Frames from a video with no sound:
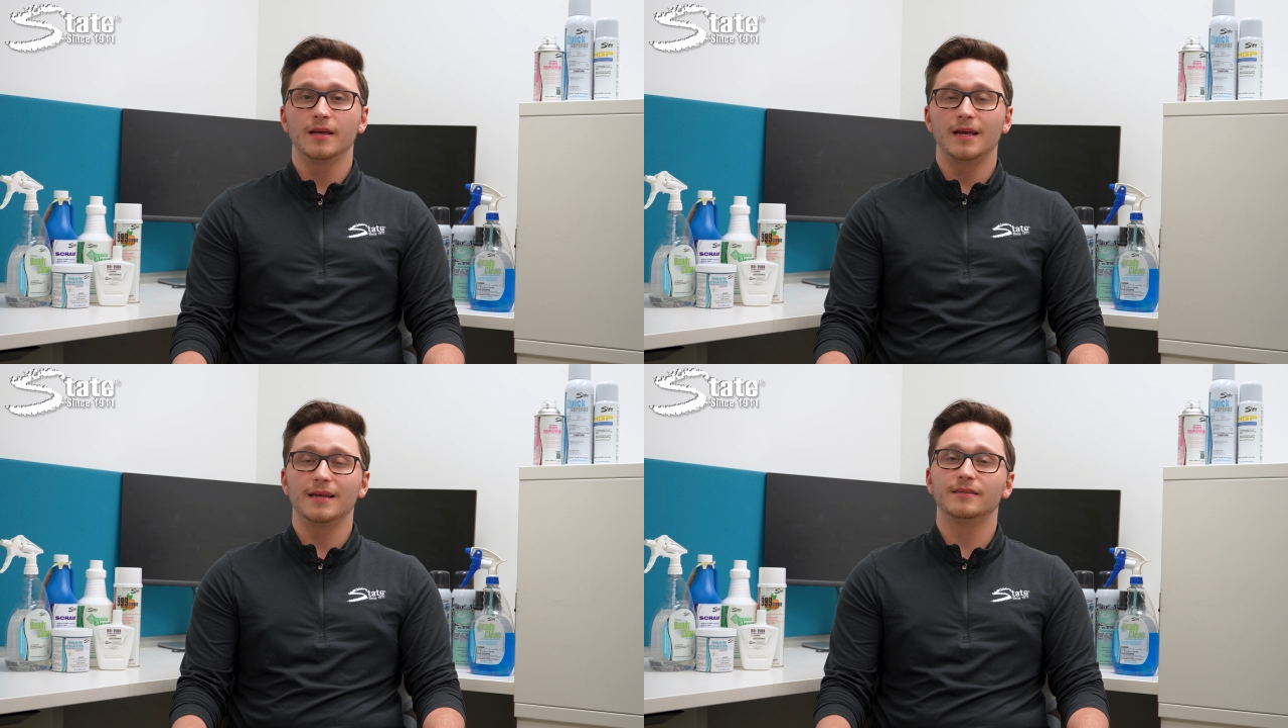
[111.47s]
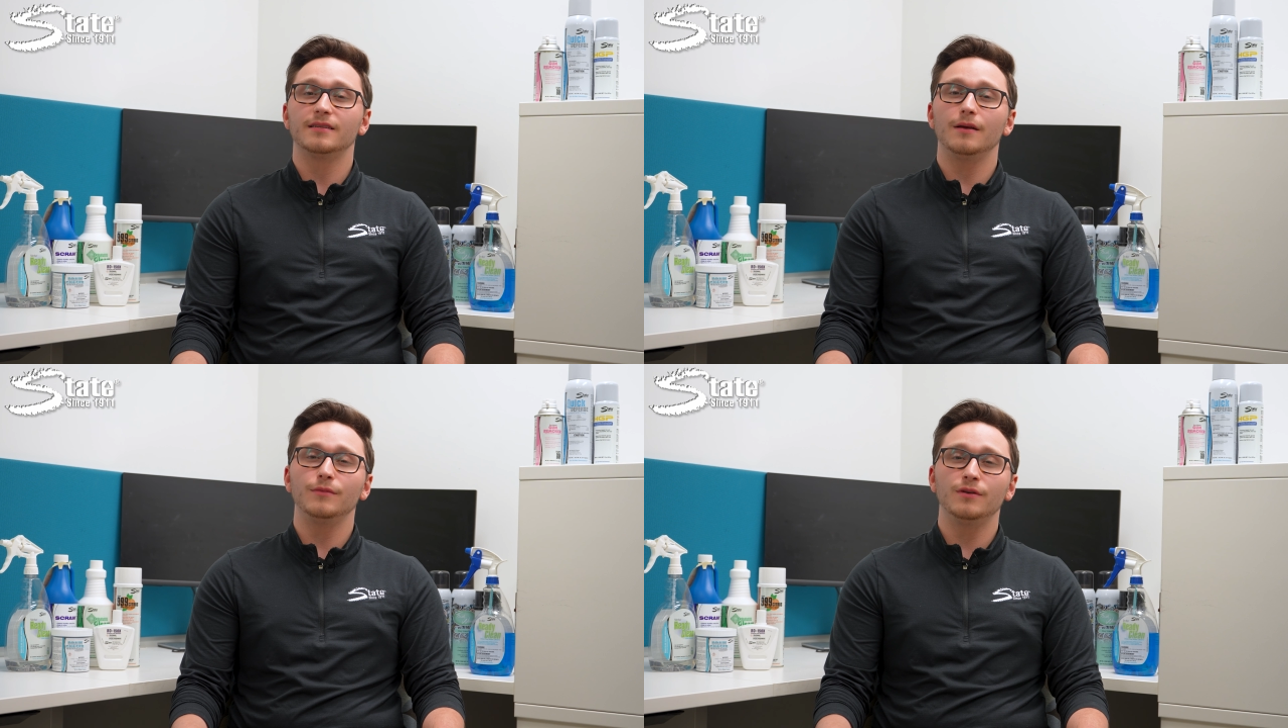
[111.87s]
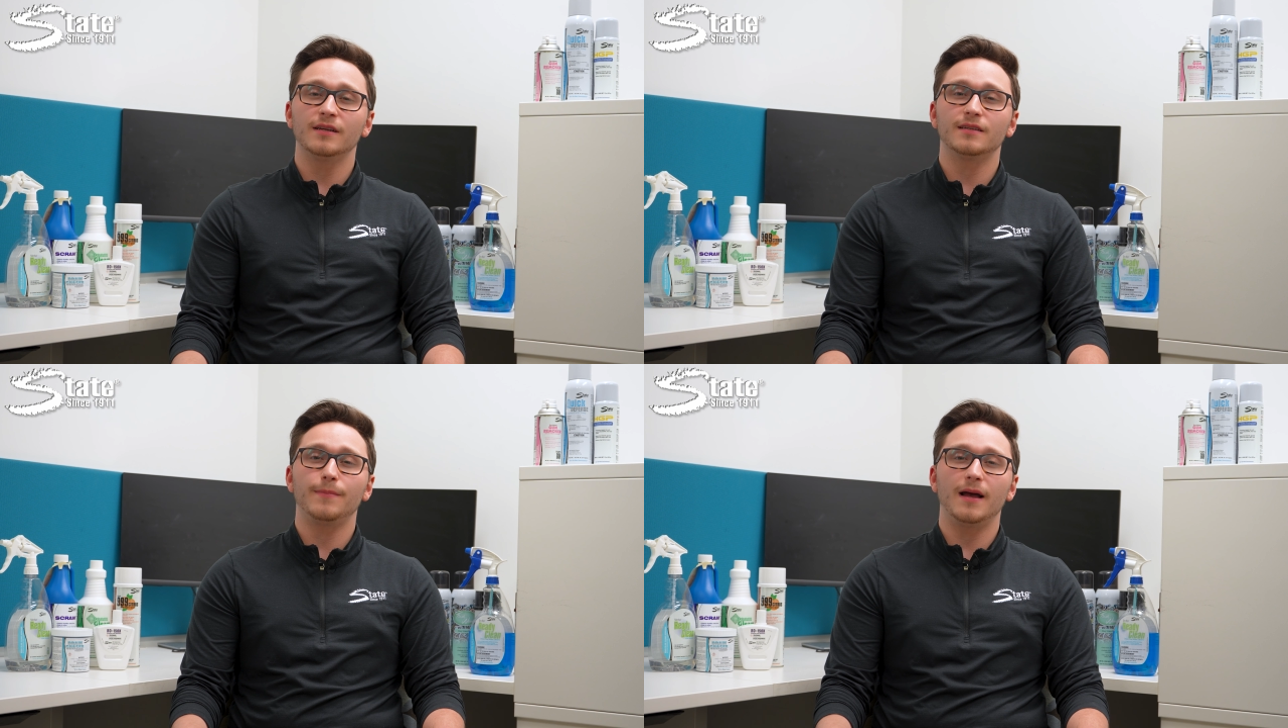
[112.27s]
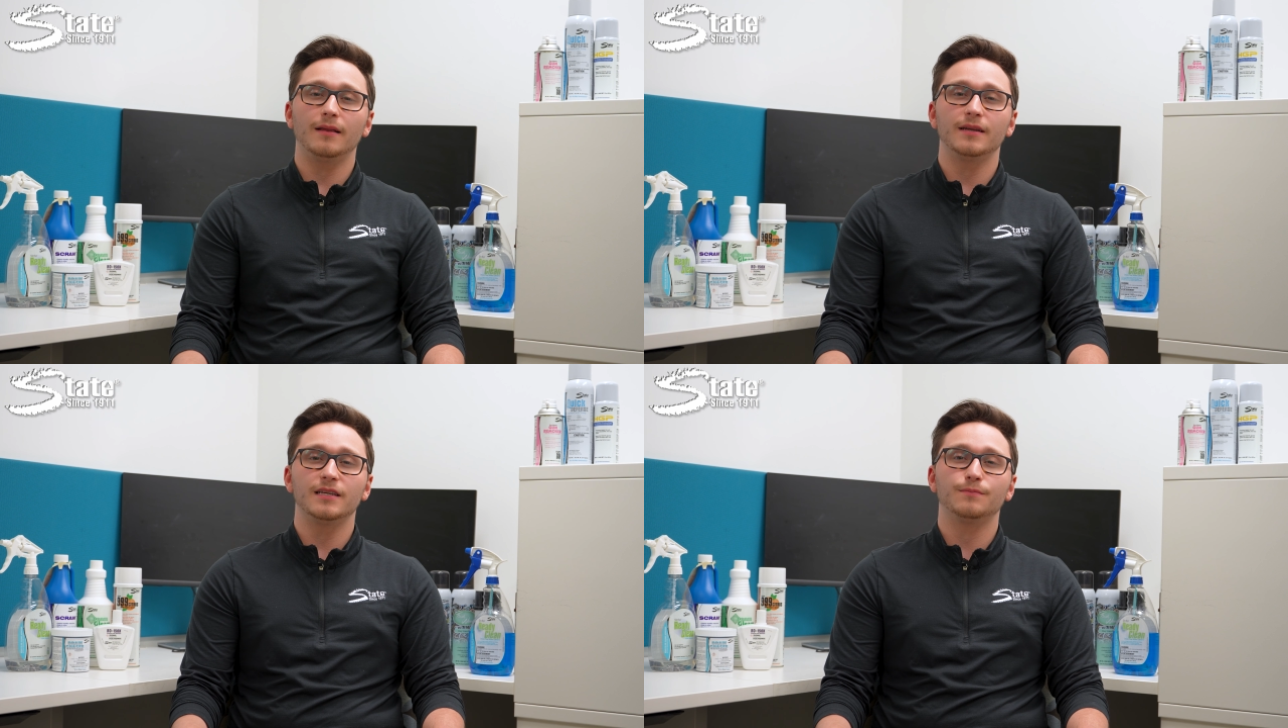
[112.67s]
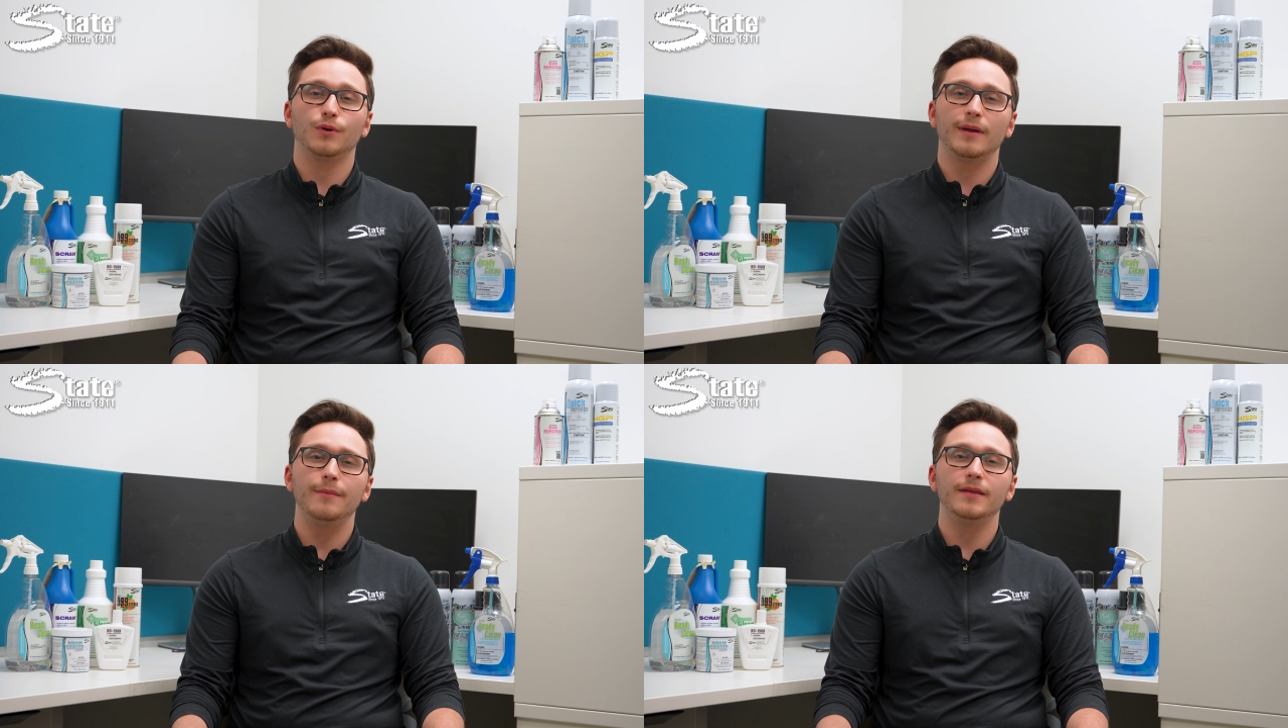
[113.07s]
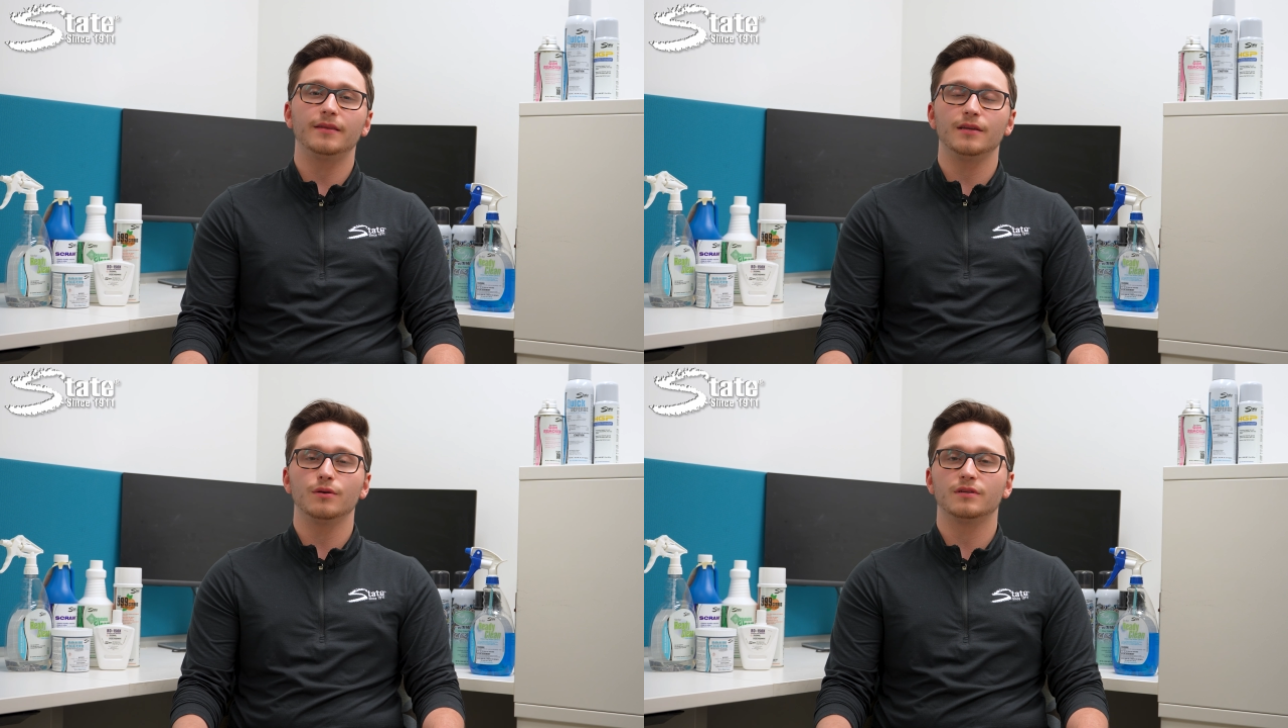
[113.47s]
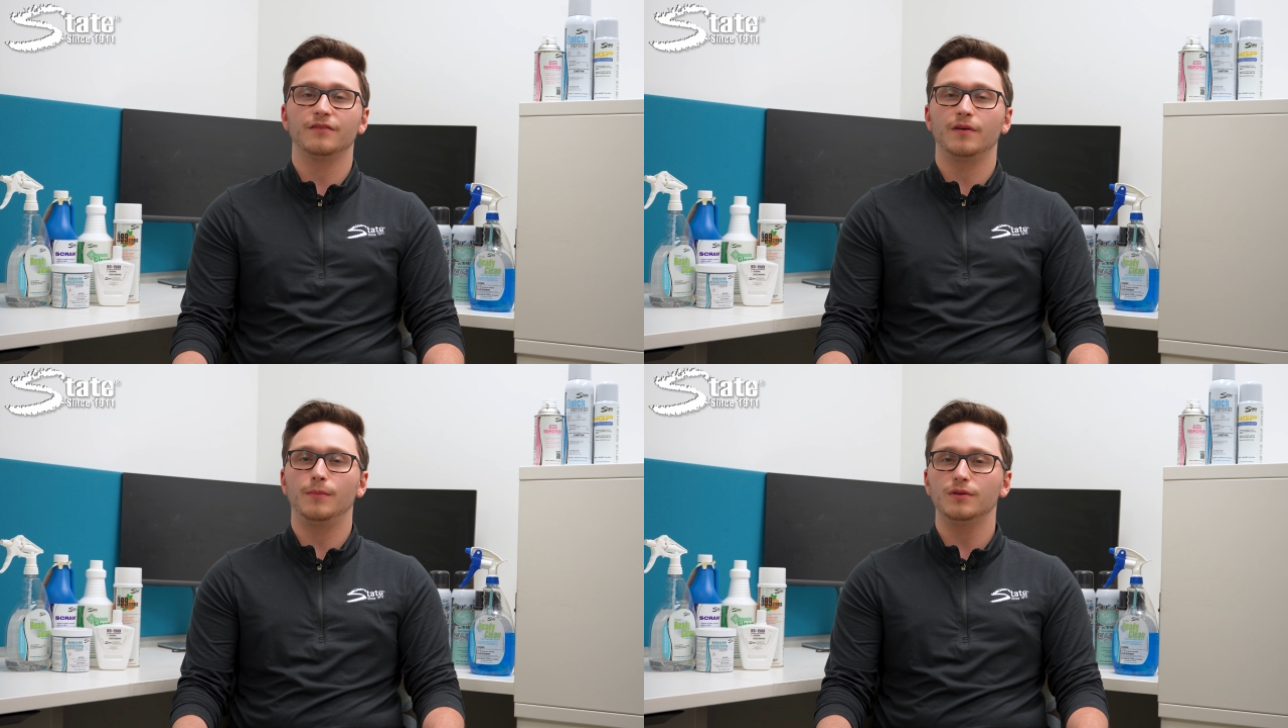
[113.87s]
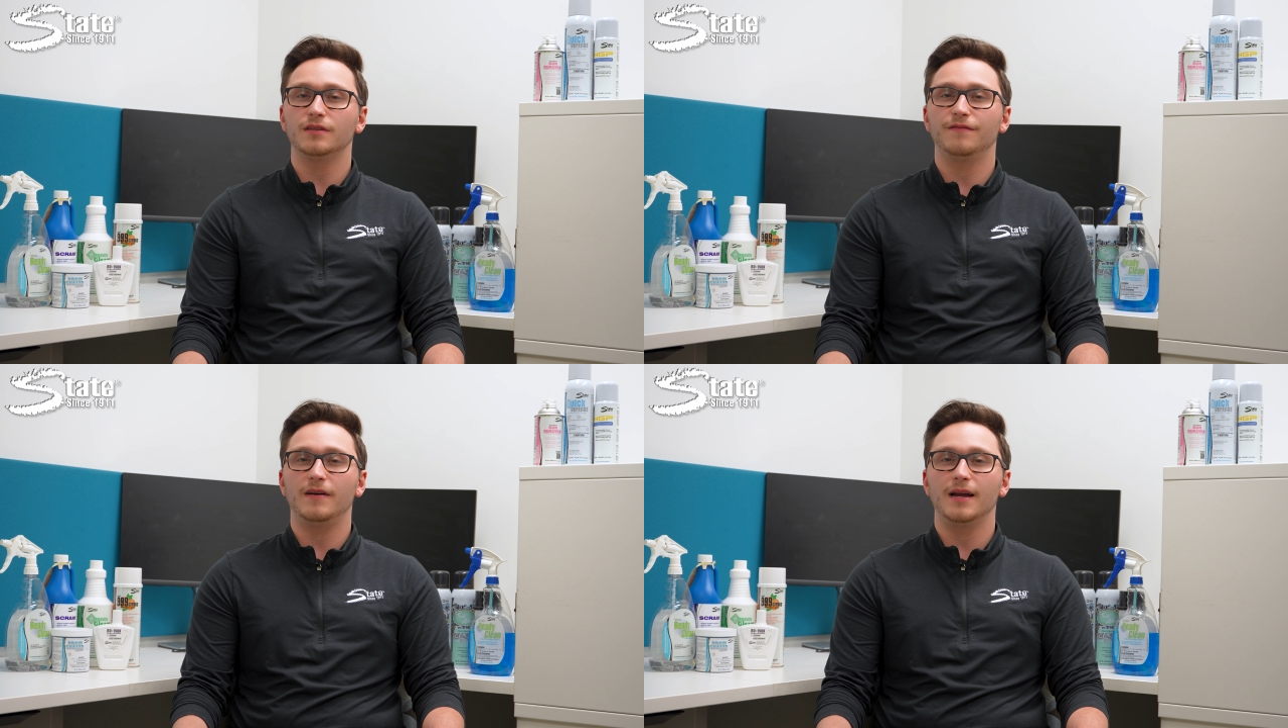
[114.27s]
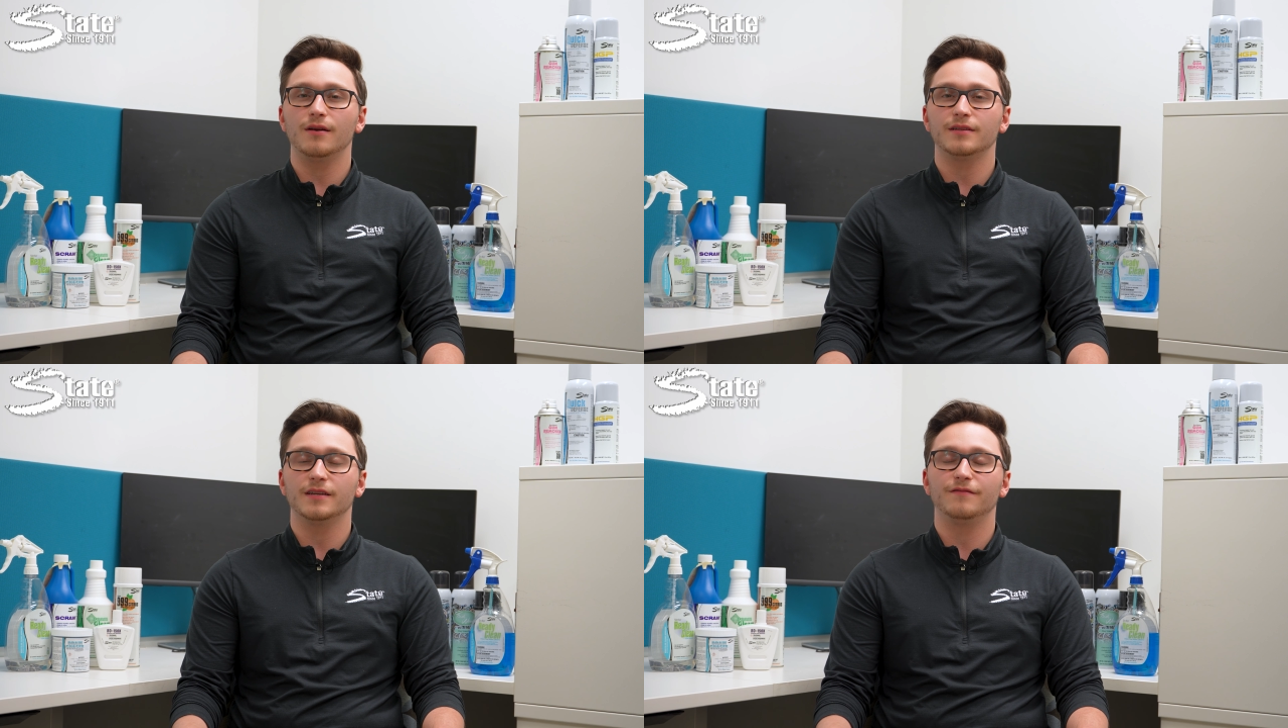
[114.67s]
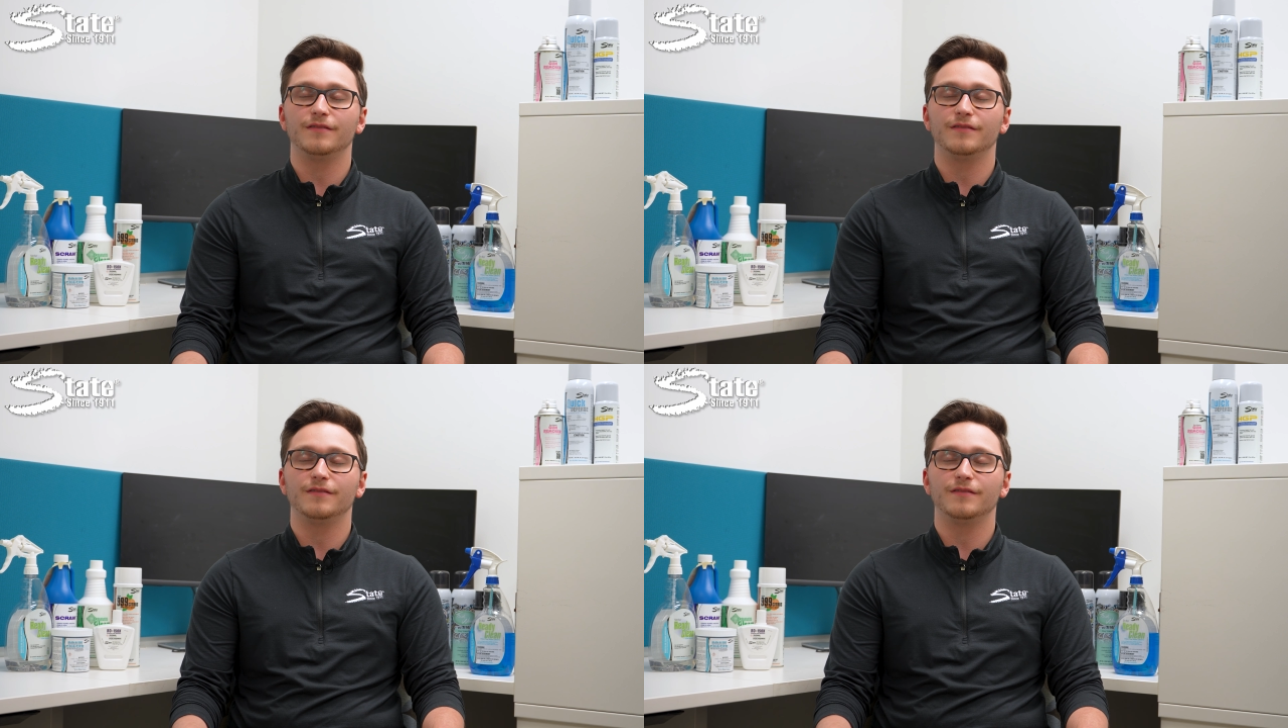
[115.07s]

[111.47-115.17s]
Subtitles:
as some municipalities prohibit the use of emulsifiers in